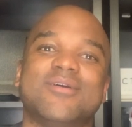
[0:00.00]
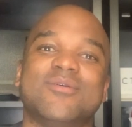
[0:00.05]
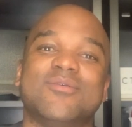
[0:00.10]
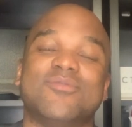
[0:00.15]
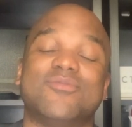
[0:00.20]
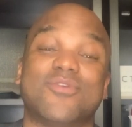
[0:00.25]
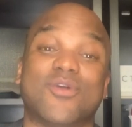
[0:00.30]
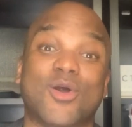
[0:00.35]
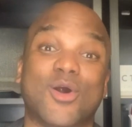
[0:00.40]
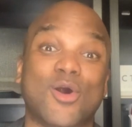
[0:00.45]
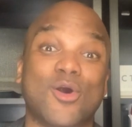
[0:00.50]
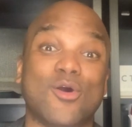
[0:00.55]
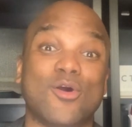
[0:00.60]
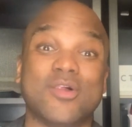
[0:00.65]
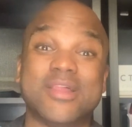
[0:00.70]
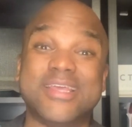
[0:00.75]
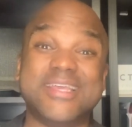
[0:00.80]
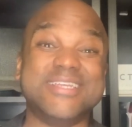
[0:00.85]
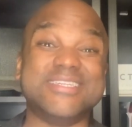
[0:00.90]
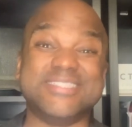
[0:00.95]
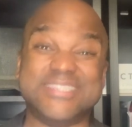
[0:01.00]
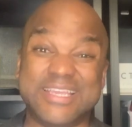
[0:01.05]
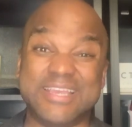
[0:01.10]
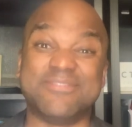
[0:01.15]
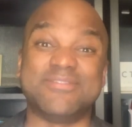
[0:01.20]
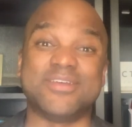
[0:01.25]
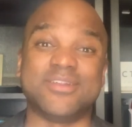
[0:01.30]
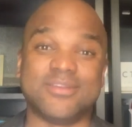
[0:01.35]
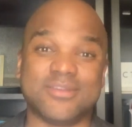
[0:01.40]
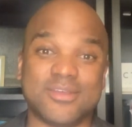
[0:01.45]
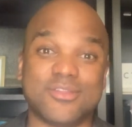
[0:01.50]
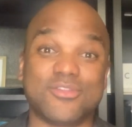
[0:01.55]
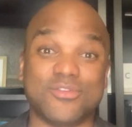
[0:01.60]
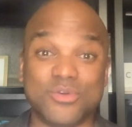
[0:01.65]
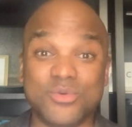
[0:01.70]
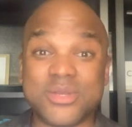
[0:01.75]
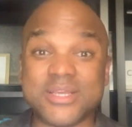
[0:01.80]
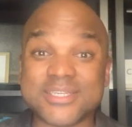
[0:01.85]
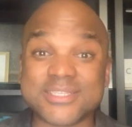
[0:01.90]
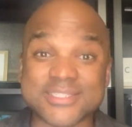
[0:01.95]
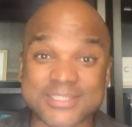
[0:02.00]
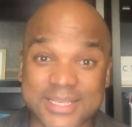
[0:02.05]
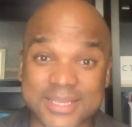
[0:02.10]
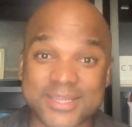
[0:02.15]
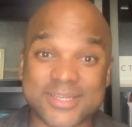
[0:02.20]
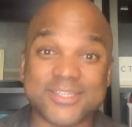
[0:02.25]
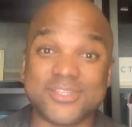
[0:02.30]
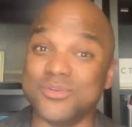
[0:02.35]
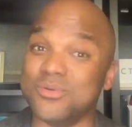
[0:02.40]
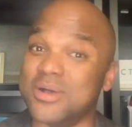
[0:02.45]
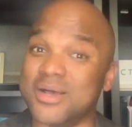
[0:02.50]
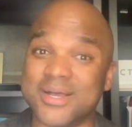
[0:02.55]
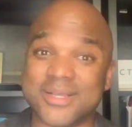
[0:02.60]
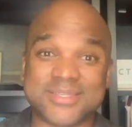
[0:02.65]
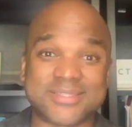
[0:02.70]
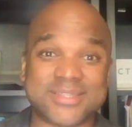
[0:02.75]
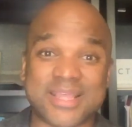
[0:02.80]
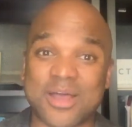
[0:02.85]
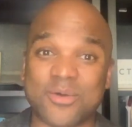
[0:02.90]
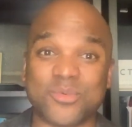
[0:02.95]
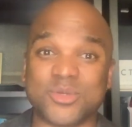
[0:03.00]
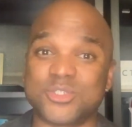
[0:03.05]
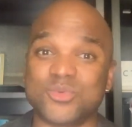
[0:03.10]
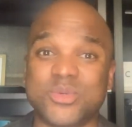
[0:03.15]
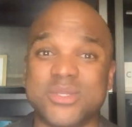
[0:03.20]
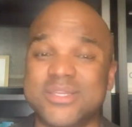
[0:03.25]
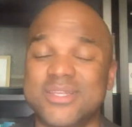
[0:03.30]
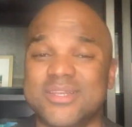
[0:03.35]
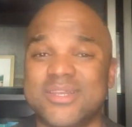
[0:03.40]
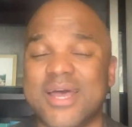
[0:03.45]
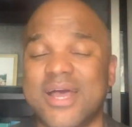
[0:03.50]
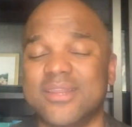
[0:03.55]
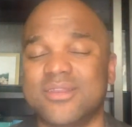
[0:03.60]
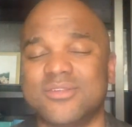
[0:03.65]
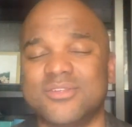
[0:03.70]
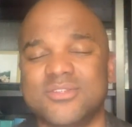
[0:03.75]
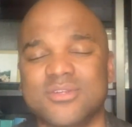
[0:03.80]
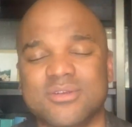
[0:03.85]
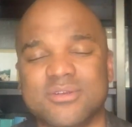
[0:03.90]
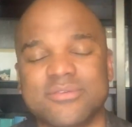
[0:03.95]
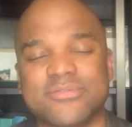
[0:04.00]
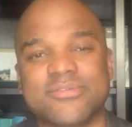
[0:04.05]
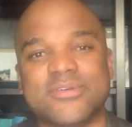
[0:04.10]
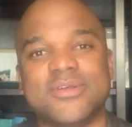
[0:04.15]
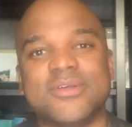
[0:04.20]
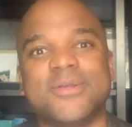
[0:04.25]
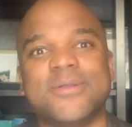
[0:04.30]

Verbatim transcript: for all he's given through his son to us, that which we did not deserve,